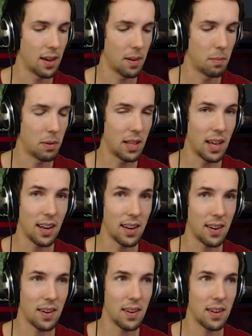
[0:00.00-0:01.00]
But then
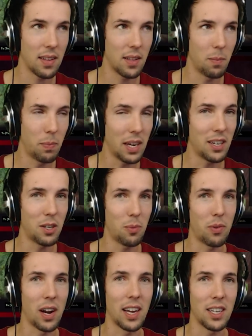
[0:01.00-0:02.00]
the biggest
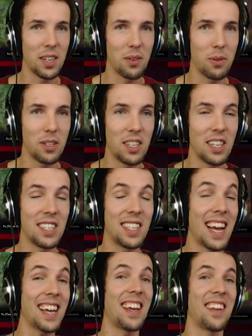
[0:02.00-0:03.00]
surprise was the
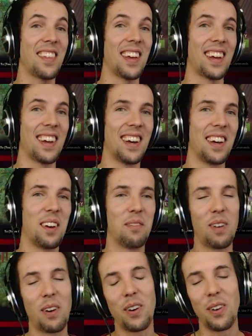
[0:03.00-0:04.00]
stacking thing.
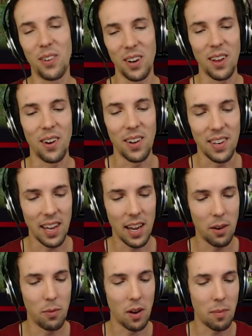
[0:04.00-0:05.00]
Very early on
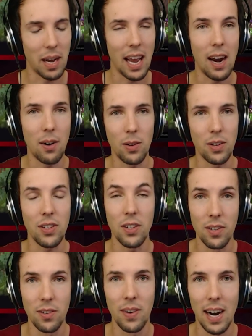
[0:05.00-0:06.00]
in one of my Herald
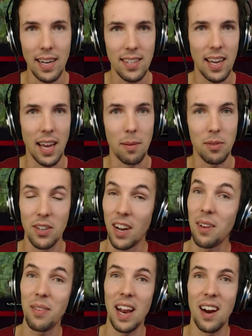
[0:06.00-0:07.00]
unranked games, not
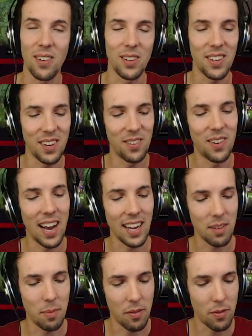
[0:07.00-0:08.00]
even Herald,
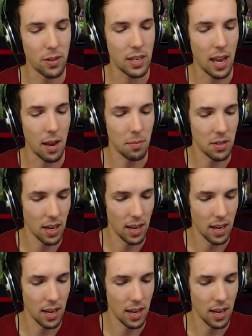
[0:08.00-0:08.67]
unranked, my first games,